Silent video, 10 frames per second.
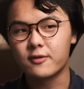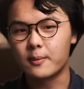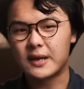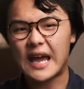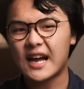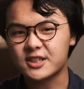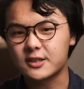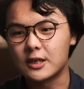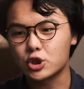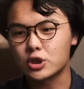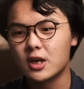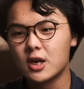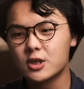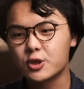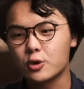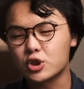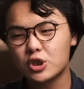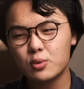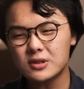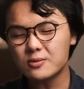from a gas station, so
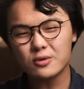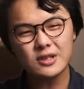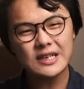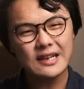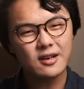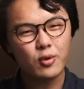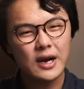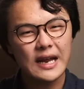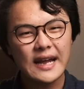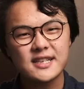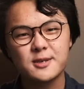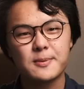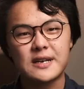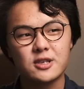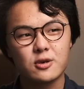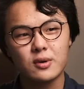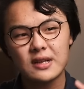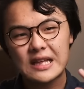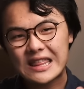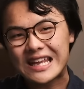she wasn't really in the right headspace to
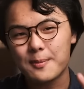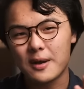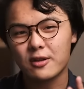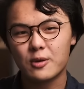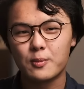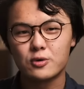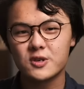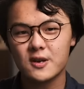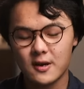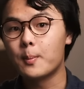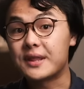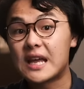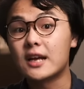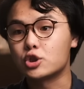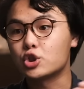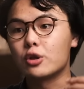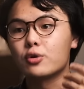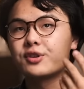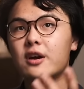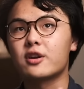really think about the music. But then she
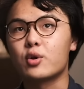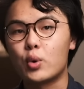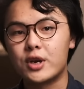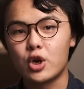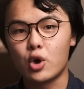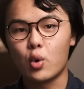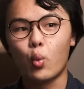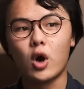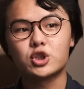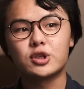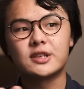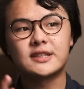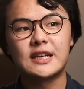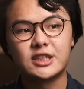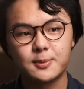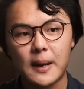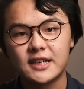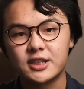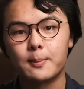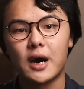looked out at the window, watching the scenes
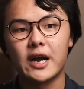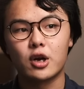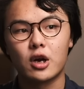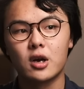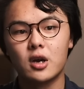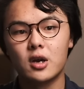passing by her,